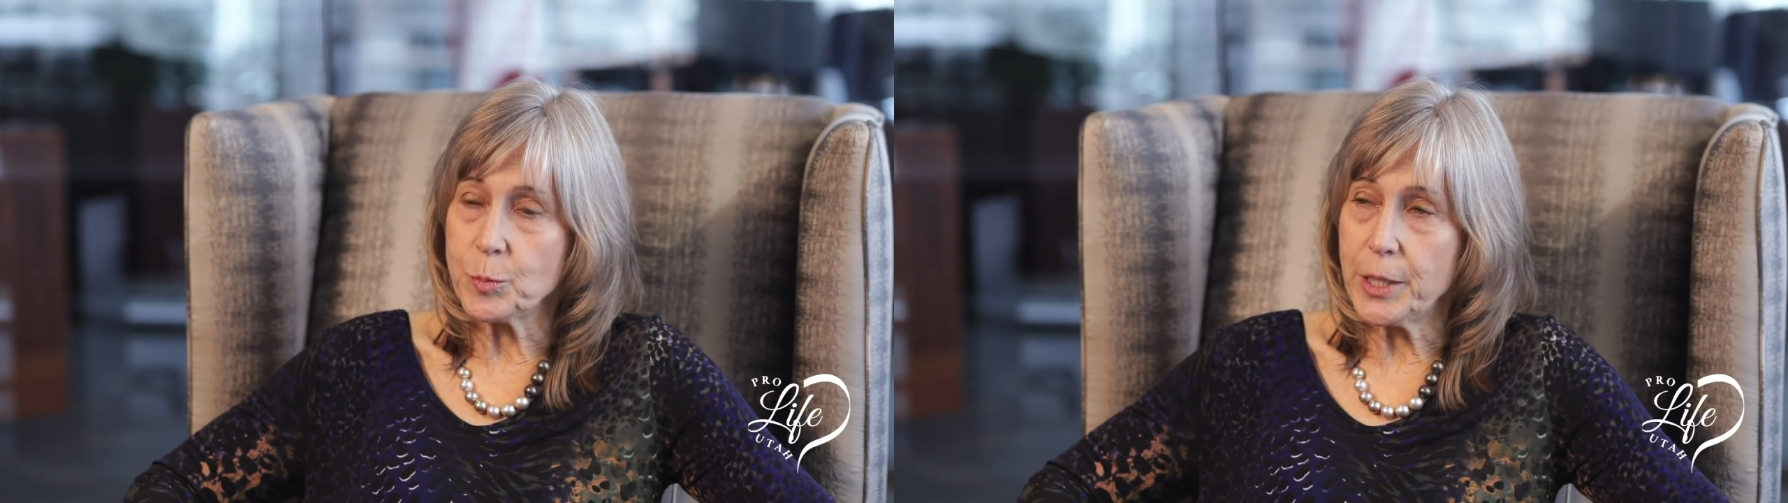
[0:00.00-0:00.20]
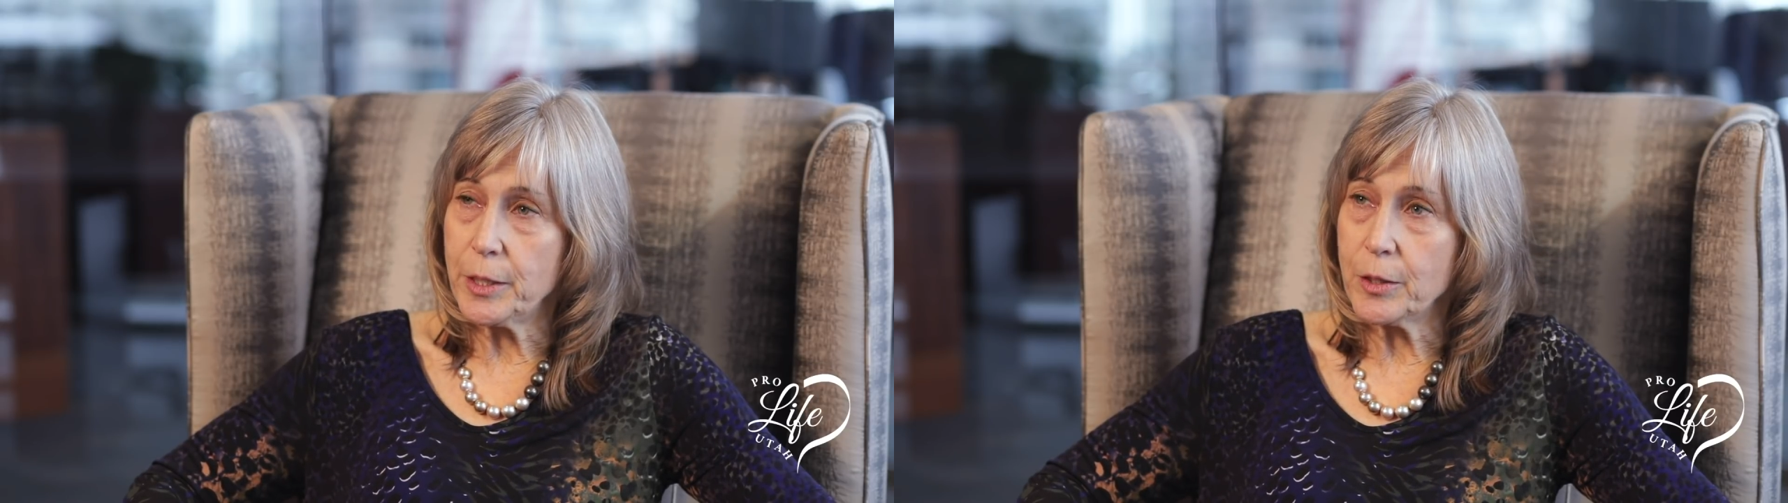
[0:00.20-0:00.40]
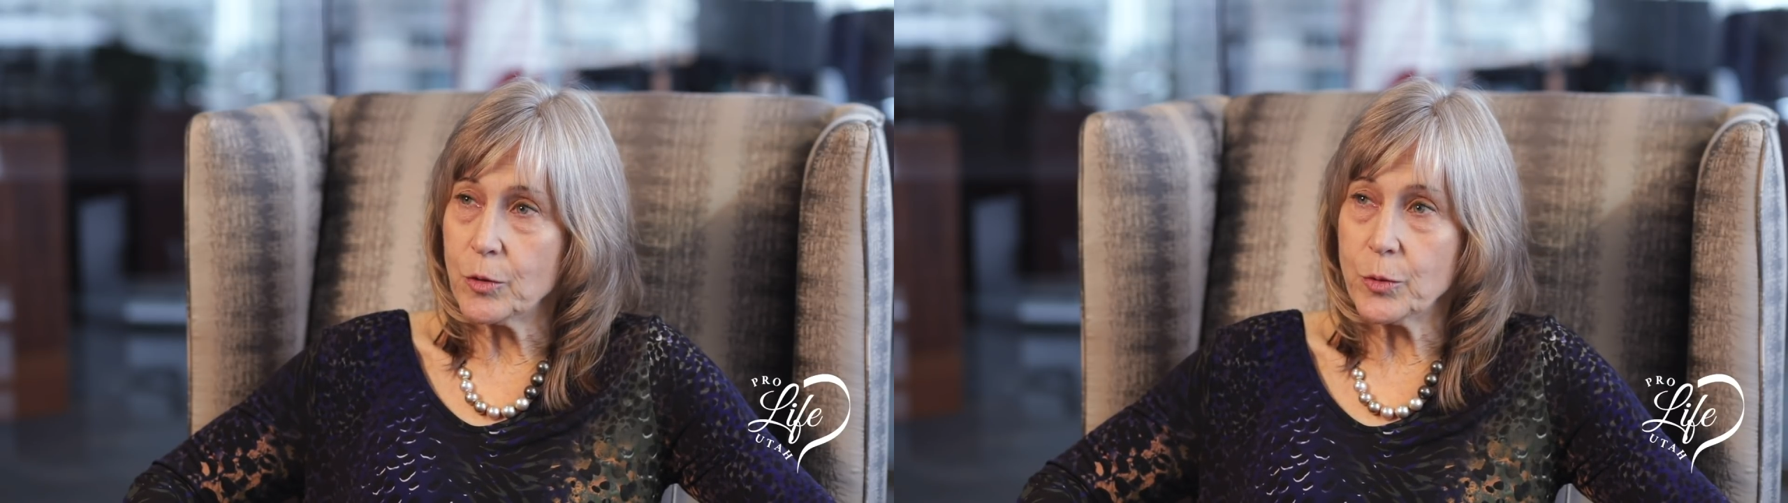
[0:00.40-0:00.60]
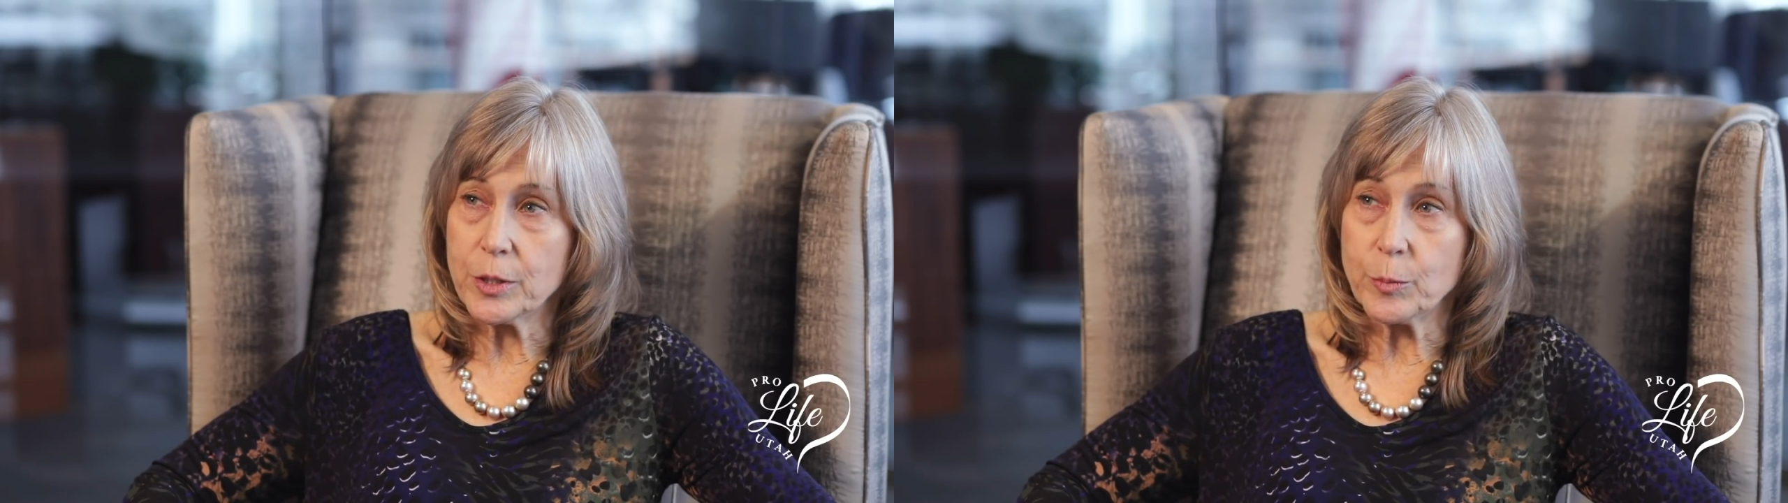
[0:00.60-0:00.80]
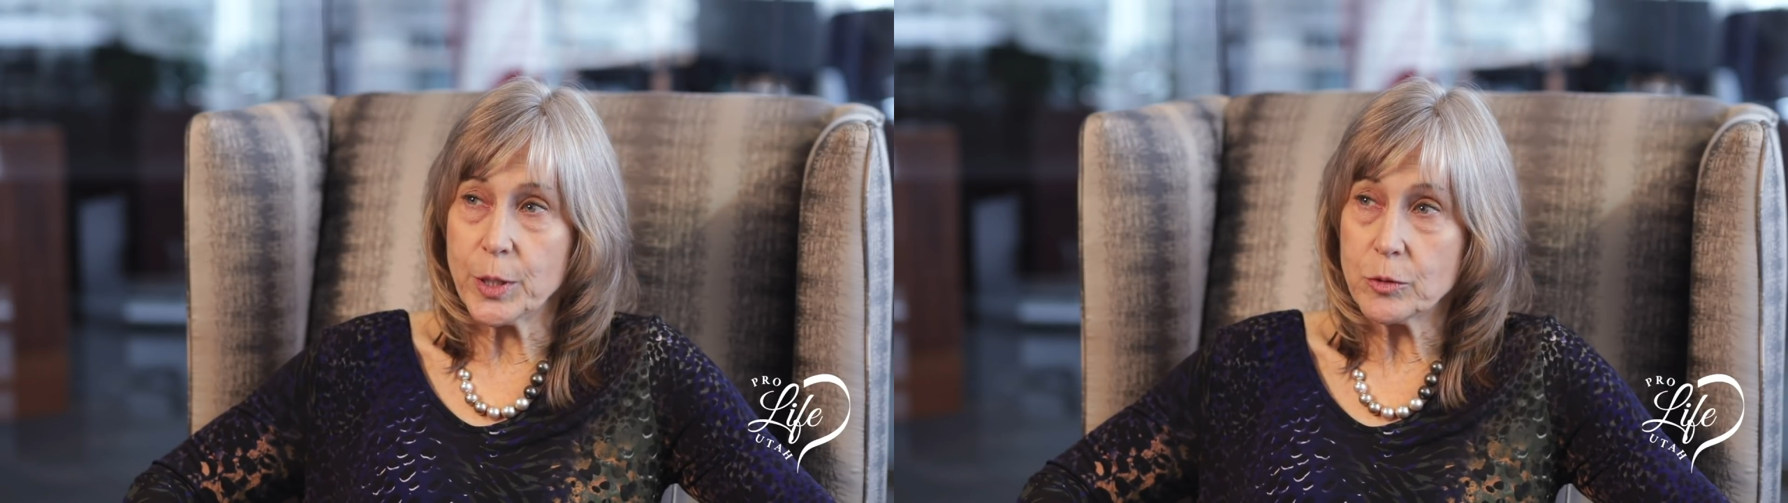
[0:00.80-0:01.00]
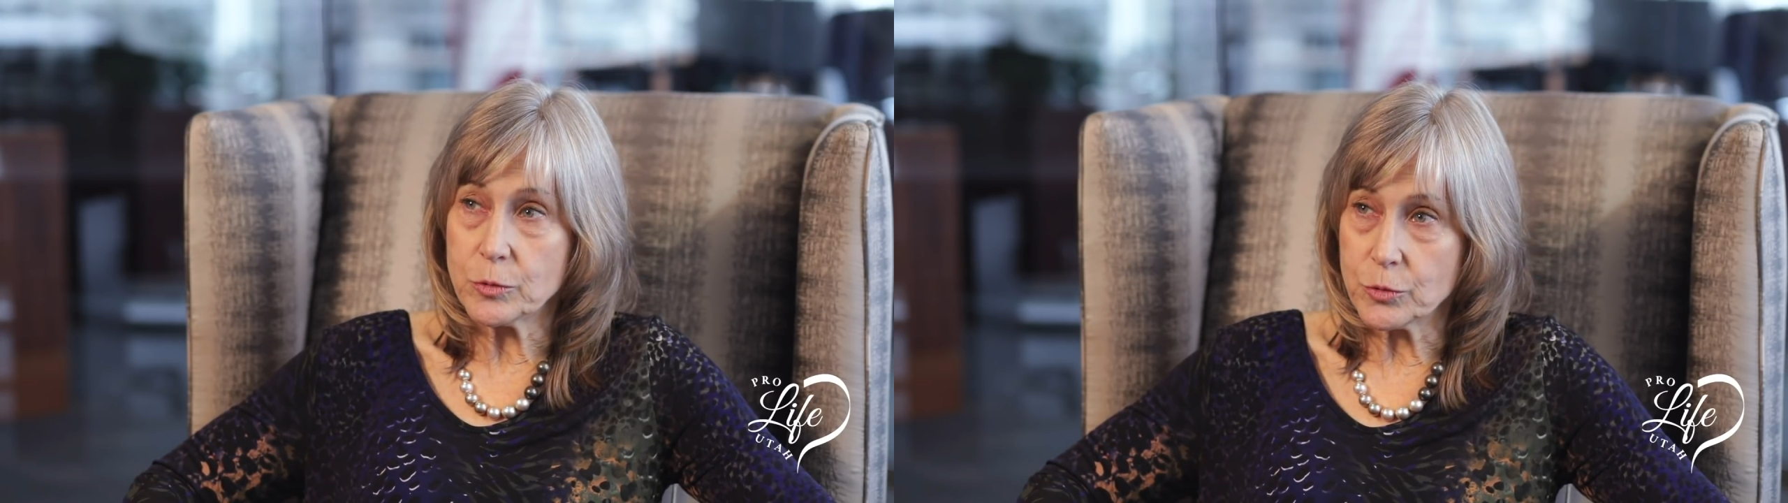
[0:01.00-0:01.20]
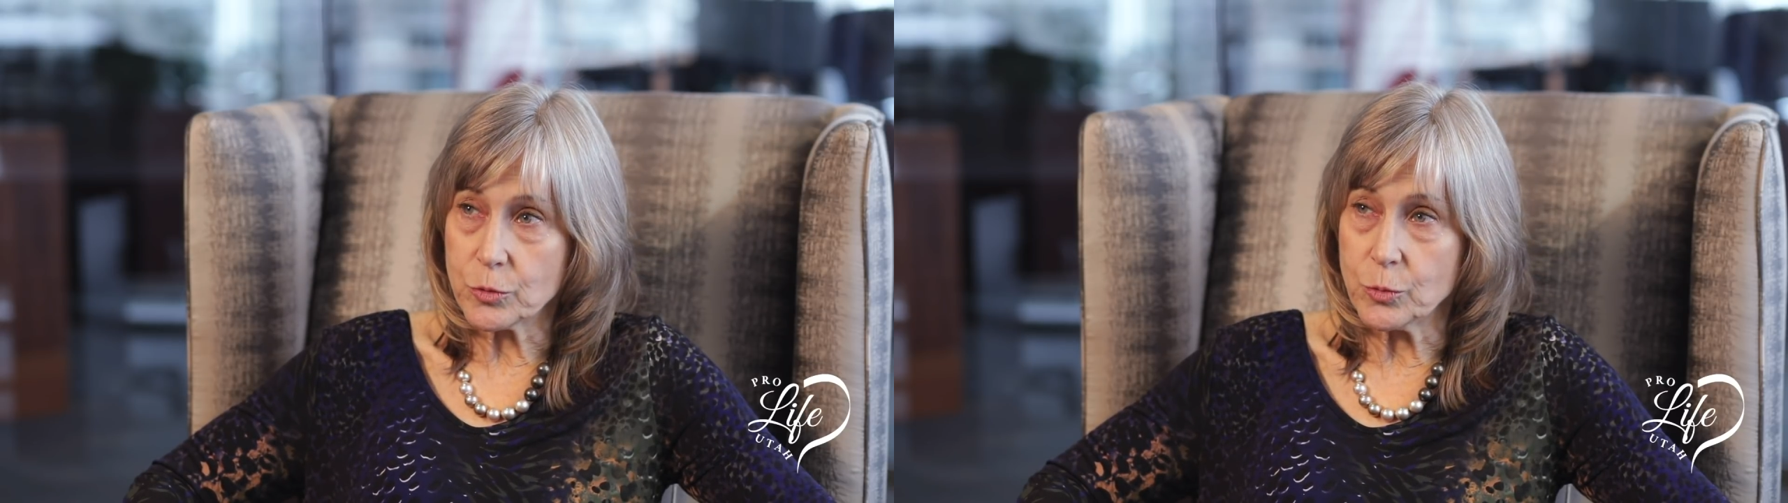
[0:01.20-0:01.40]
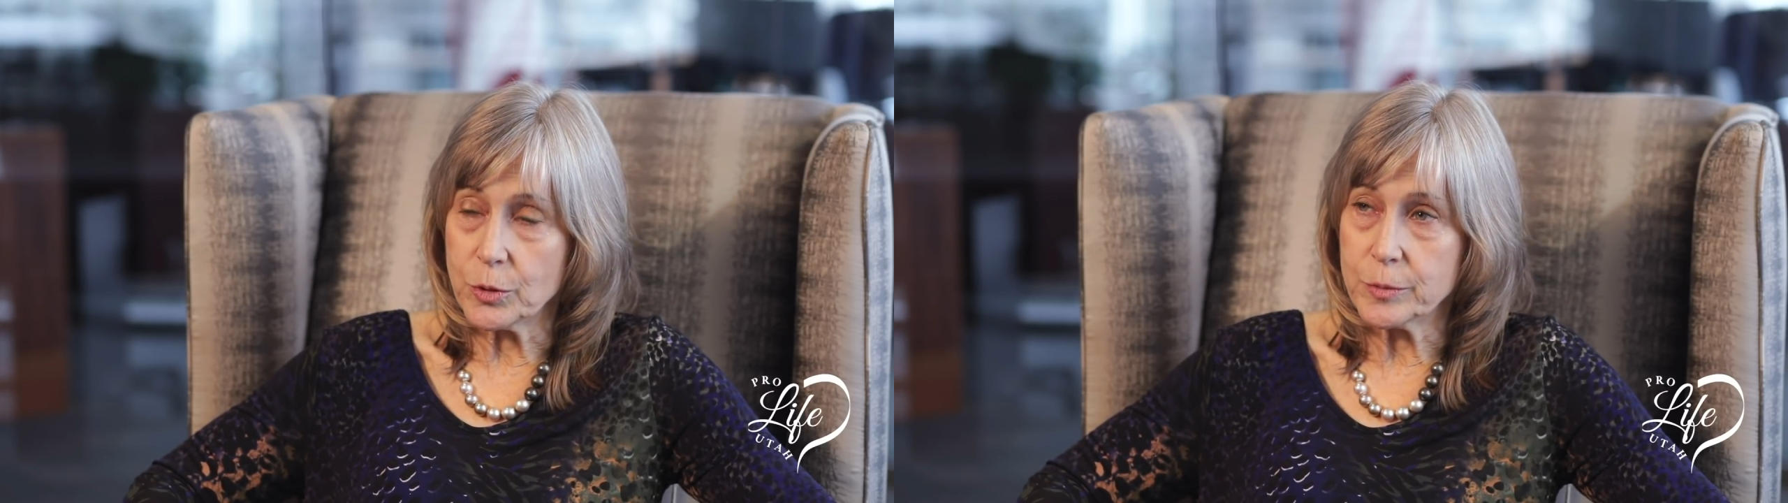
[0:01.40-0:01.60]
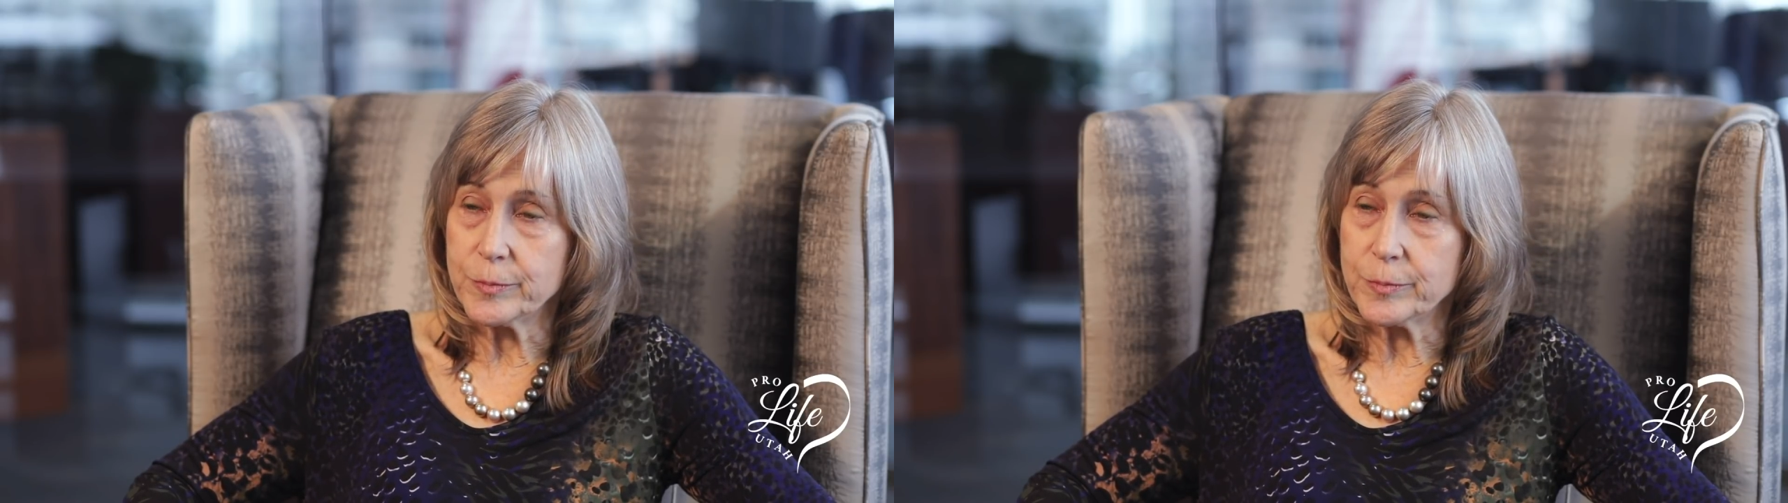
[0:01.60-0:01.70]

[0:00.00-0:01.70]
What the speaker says: planning on going to medical school,